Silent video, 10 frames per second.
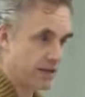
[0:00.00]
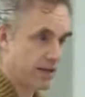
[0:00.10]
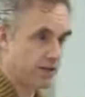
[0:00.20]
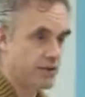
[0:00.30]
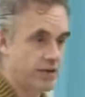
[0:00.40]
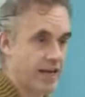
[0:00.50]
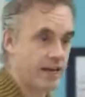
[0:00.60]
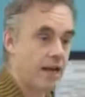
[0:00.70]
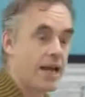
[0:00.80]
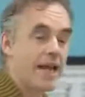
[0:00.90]
easy to
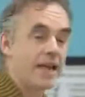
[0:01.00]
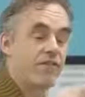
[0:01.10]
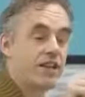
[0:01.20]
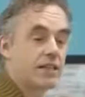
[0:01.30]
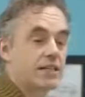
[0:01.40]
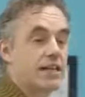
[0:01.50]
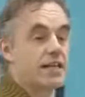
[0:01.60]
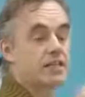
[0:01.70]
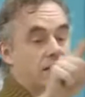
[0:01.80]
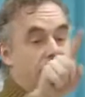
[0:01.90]
understand. If it
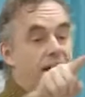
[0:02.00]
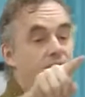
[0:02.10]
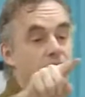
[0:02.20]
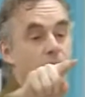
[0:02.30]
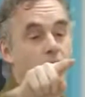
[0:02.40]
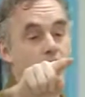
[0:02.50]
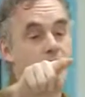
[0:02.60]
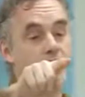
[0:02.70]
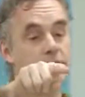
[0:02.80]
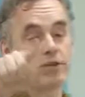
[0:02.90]
exceeds 11
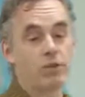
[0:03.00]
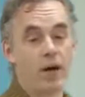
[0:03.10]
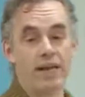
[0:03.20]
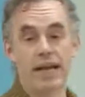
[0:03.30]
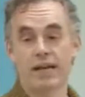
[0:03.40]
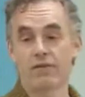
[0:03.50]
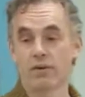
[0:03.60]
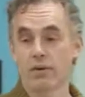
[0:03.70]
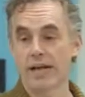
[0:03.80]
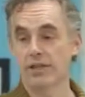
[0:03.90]
positive to 1 negative,
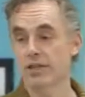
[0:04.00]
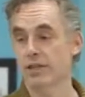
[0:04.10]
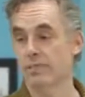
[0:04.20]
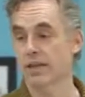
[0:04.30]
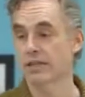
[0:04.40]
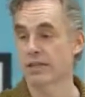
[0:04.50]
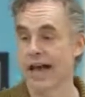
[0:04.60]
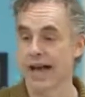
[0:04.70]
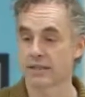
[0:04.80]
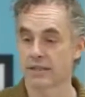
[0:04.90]
the relationship doesn't
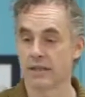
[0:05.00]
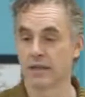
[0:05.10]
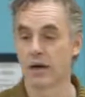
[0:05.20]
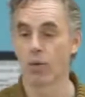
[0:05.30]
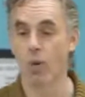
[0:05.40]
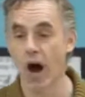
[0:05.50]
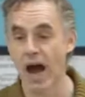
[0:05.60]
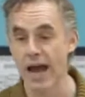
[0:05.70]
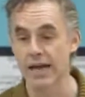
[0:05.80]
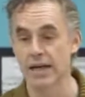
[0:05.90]
last.
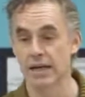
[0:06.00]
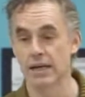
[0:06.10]
Why?